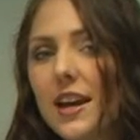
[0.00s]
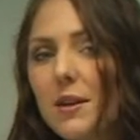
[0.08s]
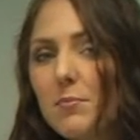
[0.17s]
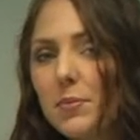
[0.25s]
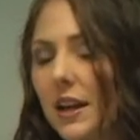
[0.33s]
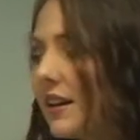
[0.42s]
in
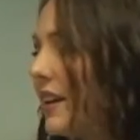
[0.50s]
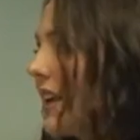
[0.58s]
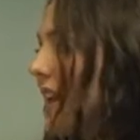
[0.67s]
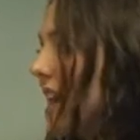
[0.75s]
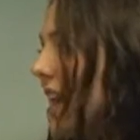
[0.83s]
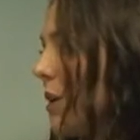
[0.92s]
blood,
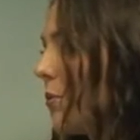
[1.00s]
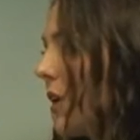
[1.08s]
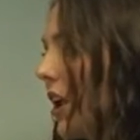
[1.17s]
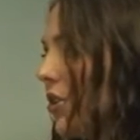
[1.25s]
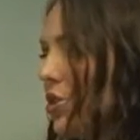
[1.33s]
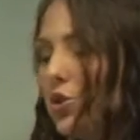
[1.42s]
and
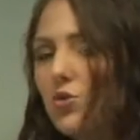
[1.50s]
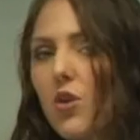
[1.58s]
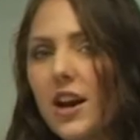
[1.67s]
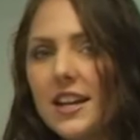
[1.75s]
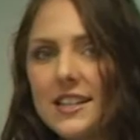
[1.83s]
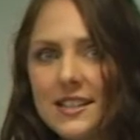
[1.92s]
our
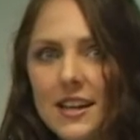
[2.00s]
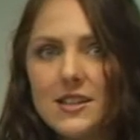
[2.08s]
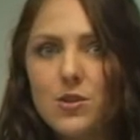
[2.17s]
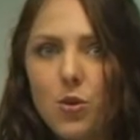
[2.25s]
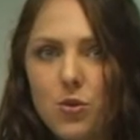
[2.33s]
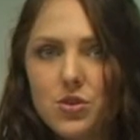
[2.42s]
urine is less
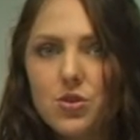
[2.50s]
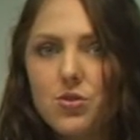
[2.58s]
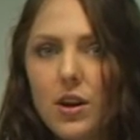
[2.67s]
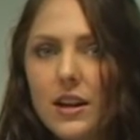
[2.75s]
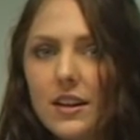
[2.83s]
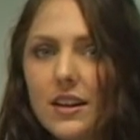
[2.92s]

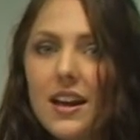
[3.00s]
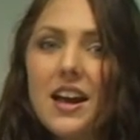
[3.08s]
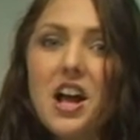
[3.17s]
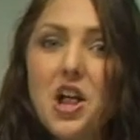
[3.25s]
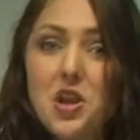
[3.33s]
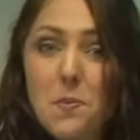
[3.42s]
concentrated
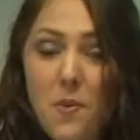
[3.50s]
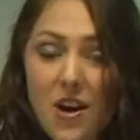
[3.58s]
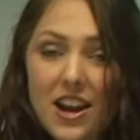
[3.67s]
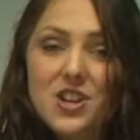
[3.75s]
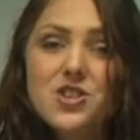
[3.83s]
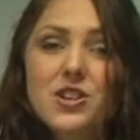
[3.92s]
and you might
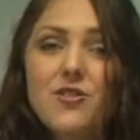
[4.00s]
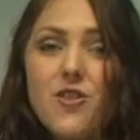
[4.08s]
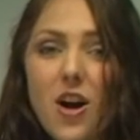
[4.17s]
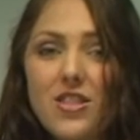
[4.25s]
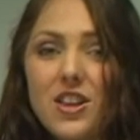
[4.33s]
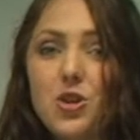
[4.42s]
actually
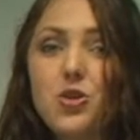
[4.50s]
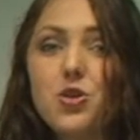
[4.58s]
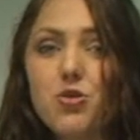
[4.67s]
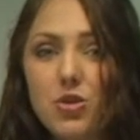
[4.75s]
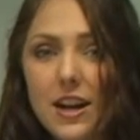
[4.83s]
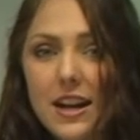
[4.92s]
find that you're
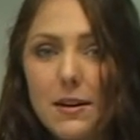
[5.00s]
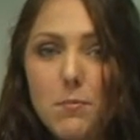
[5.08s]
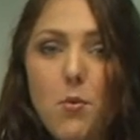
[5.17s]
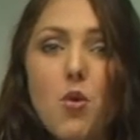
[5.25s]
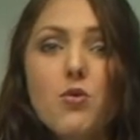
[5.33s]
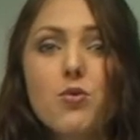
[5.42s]
urinating
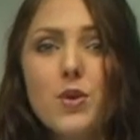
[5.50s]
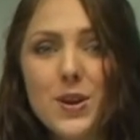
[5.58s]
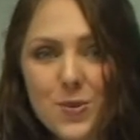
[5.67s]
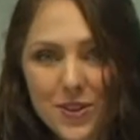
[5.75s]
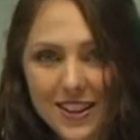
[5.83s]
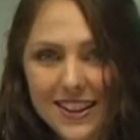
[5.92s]
more
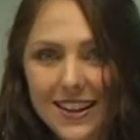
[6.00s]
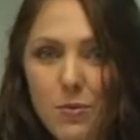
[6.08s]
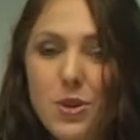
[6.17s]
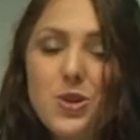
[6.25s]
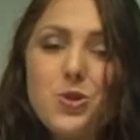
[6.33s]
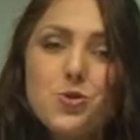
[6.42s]
frequently
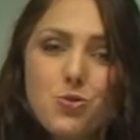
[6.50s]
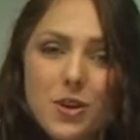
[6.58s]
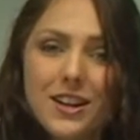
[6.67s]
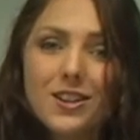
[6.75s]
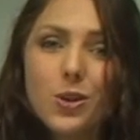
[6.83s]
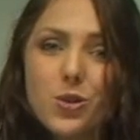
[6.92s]
when you
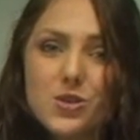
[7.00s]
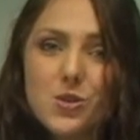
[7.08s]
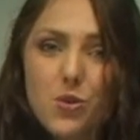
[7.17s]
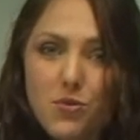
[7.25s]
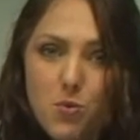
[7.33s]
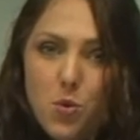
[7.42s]
drink lots
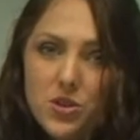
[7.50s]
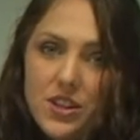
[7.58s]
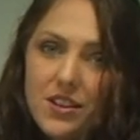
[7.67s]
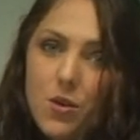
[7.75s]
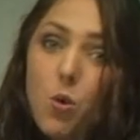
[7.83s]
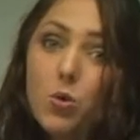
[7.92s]
of
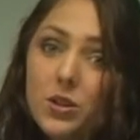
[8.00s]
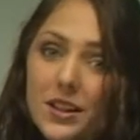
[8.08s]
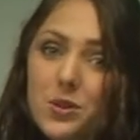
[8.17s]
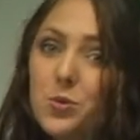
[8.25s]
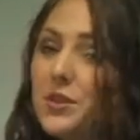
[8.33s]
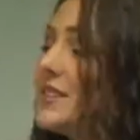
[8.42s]
water or
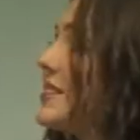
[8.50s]
liquids.